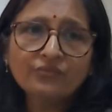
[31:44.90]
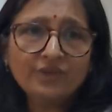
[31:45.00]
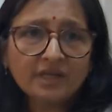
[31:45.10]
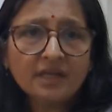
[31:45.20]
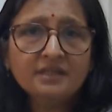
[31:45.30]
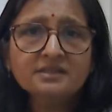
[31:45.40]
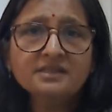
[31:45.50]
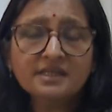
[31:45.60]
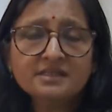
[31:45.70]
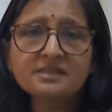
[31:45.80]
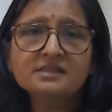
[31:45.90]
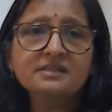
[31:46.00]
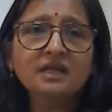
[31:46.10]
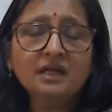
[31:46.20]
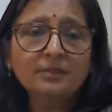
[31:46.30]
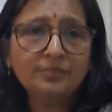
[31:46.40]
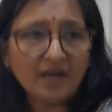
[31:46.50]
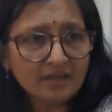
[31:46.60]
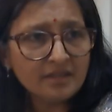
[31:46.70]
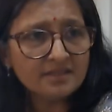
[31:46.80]
We can sense the
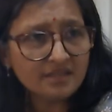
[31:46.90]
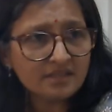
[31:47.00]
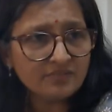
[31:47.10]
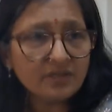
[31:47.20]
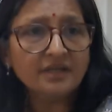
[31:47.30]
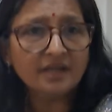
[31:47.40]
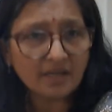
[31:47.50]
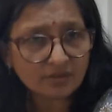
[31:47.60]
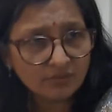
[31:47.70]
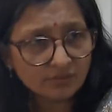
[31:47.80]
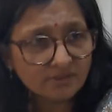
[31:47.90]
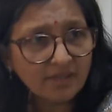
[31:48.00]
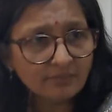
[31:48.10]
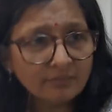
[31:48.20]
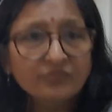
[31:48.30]
plant disease, we can diagnose them